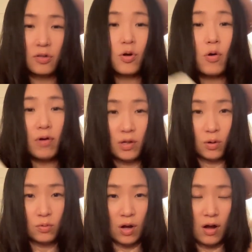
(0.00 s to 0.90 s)

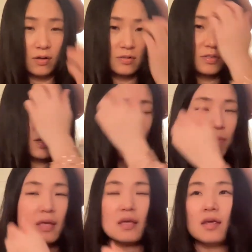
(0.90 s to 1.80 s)
Oracle cards can
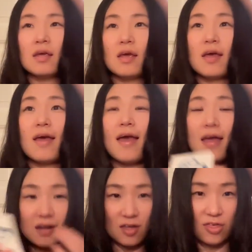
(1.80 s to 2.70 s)
be
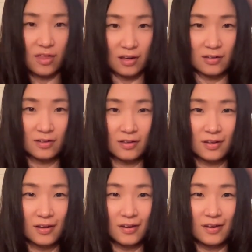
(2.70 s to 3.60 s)
anything,
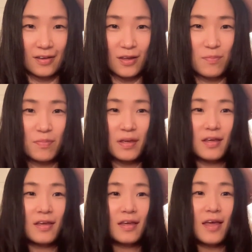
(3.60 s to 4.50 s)
can
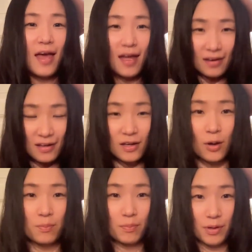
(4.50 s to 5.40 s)
be any
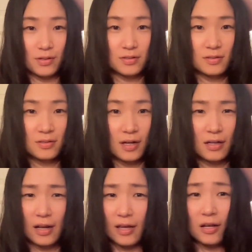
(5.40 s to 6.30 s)
numbers,
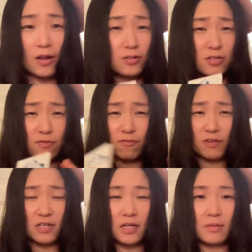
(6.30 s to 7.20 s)
and like lots of
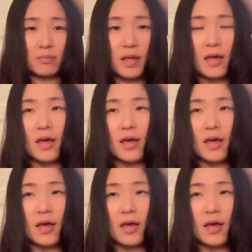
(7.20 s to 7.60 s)
freedom.